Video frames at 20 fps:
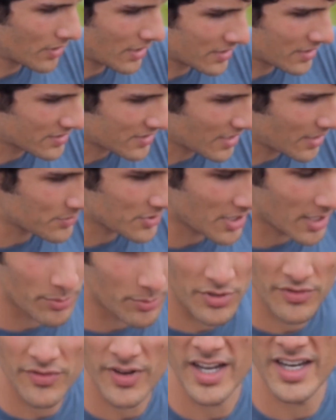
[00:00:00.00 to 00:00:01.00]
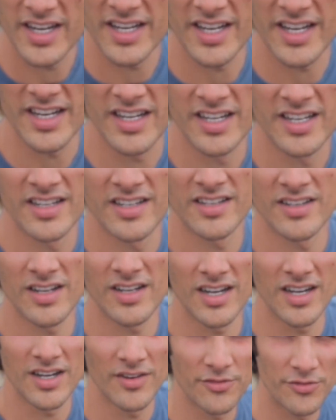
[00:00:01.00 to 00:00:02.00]
at the same time providing
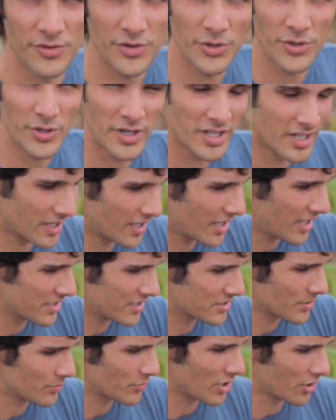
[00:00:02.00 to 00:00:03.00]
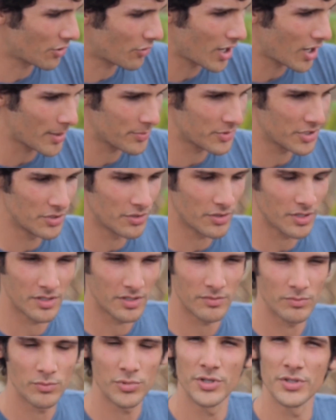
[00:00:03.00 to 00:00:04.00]
food and a crop that you
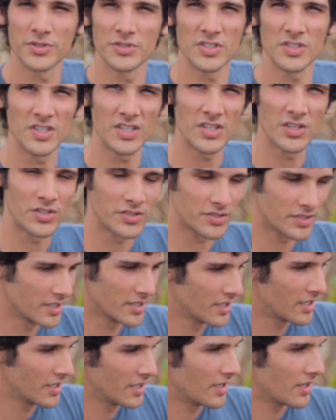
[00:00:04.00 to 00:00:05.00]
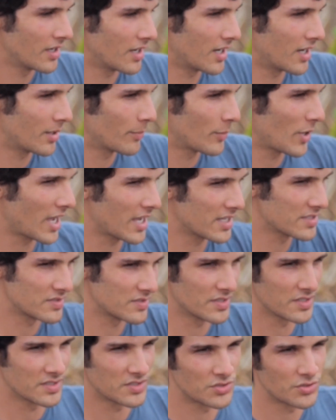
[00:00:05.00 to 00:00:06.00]
can produce a yield as
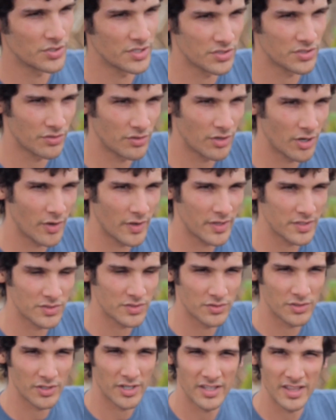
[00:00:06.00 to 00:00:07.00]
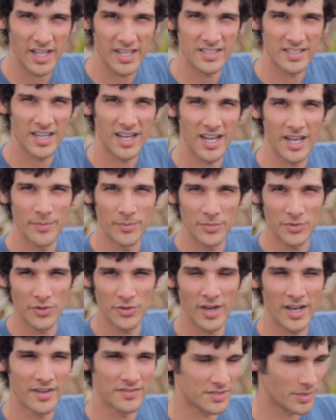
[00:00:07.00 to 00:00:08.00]
these trees are growing. So during that time you
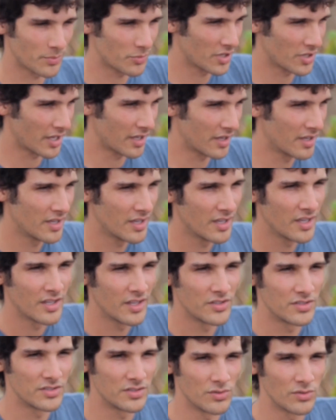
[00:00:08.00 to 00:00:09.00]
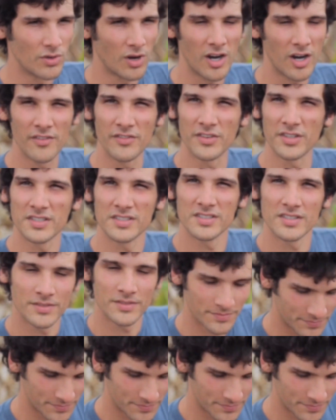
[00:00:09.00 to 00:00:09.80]
have something to harvest.